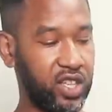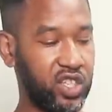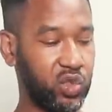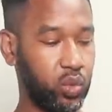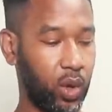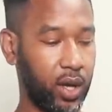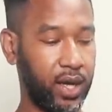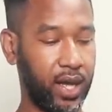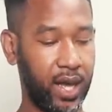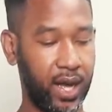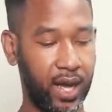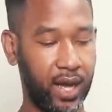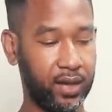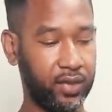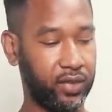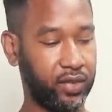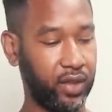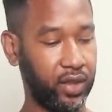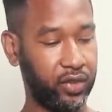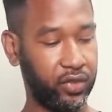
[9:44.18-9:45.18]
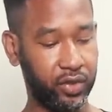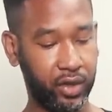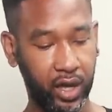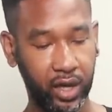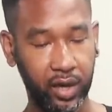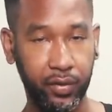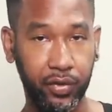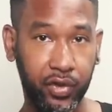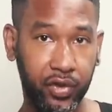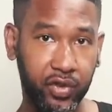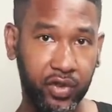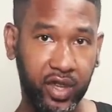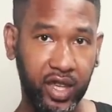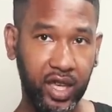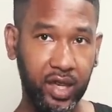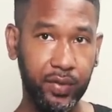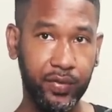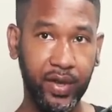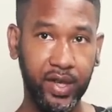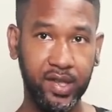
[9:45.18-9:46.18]
this one has this kind of
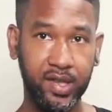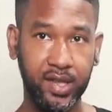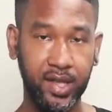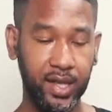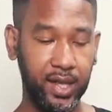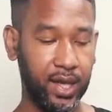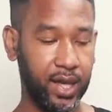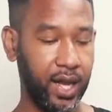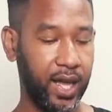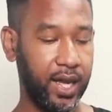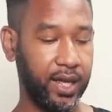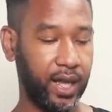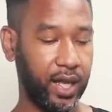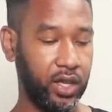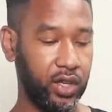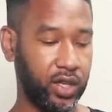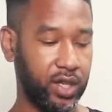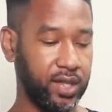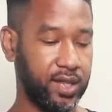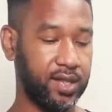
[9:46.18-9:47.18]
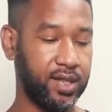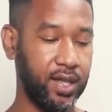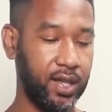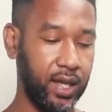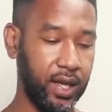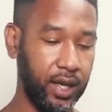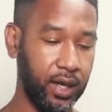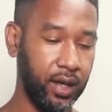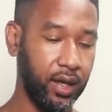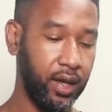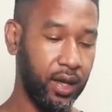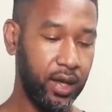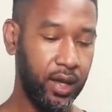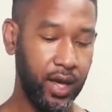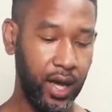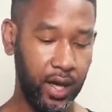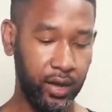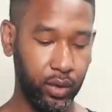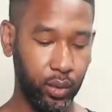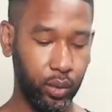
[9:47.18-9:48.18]
ski vest inlay that you can see here,
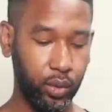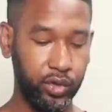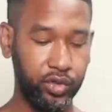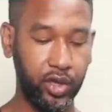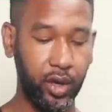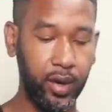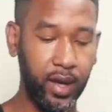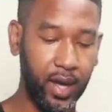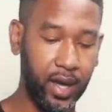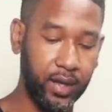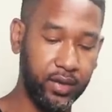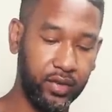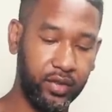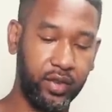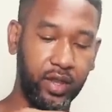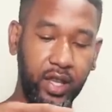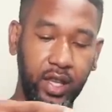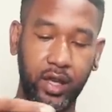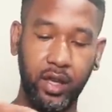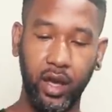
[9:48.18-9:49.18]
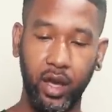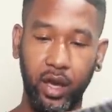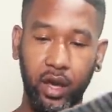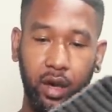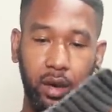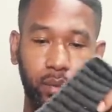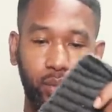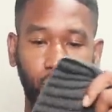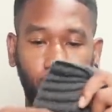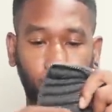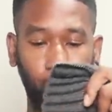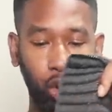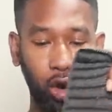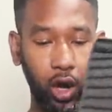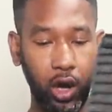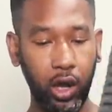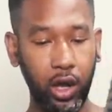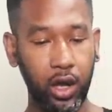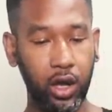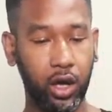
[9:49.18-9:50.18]
and also it has the
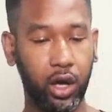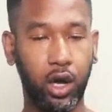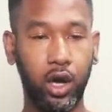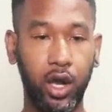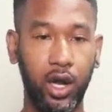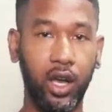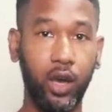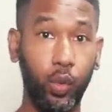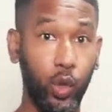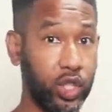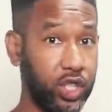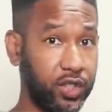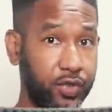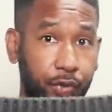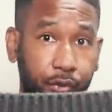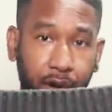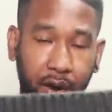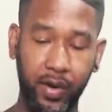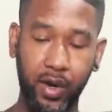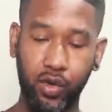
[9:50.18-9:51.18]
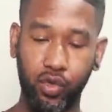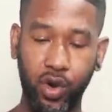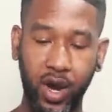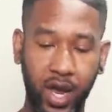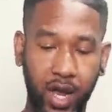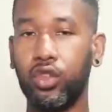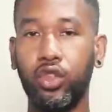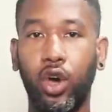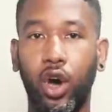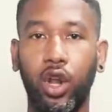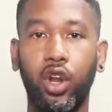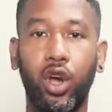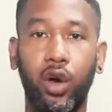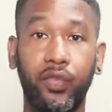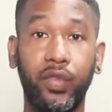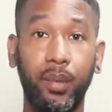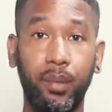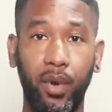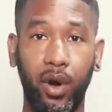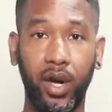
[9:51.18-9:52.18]
wool collar, which is very rare. Not a lot
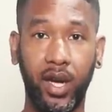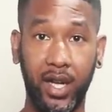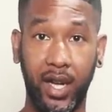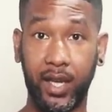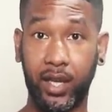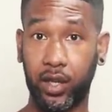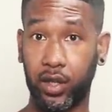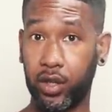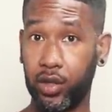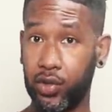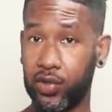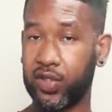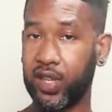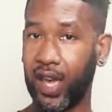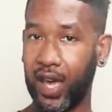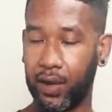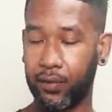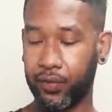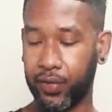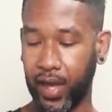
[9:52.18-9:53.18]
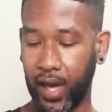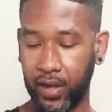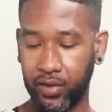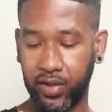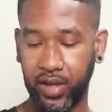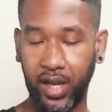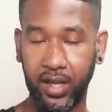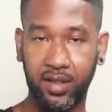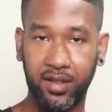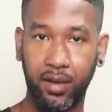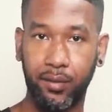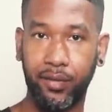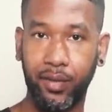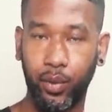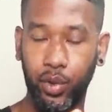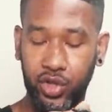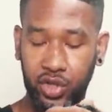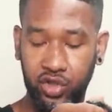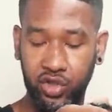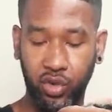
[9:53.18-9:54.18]
of the Moncler canoes have that, so that's something
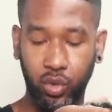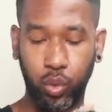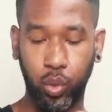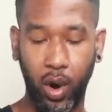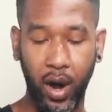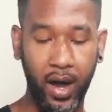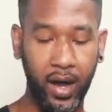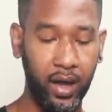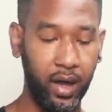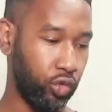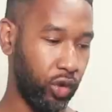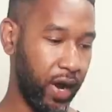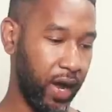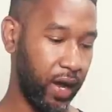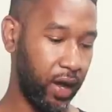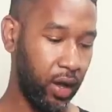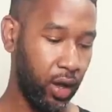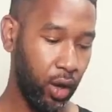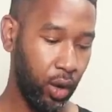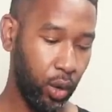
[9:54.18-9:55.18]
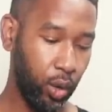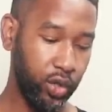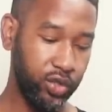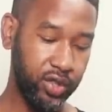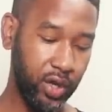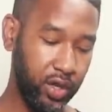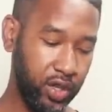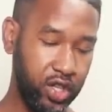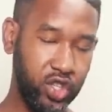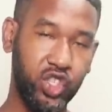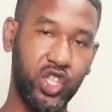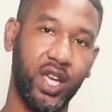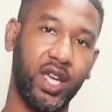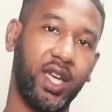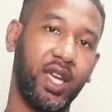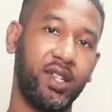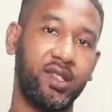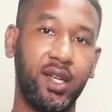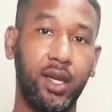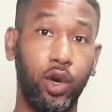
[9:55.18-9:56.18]
which is quite rare. Also, this
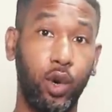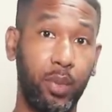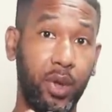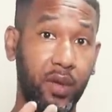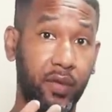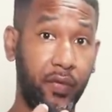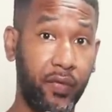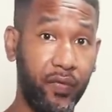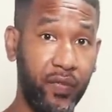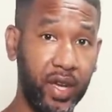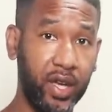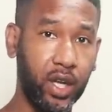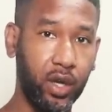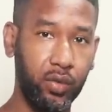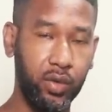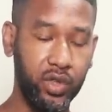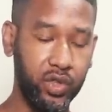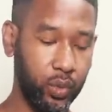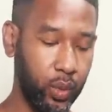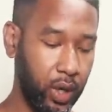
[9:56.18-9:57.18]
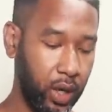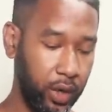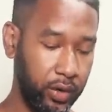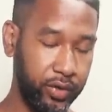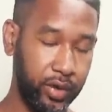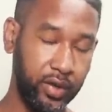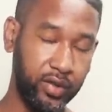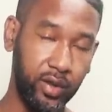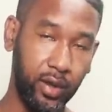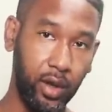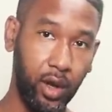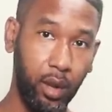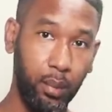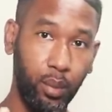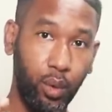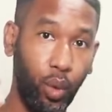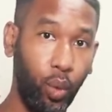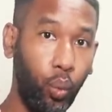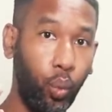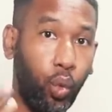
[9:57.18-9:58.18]
jacket is a little bit thicker as well, so it's a lot
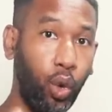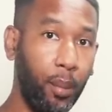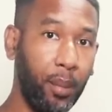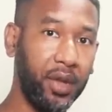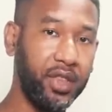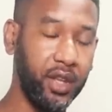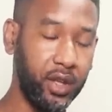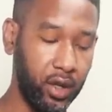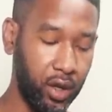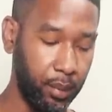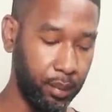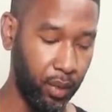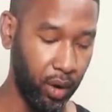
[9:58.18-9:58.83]
more warmer than the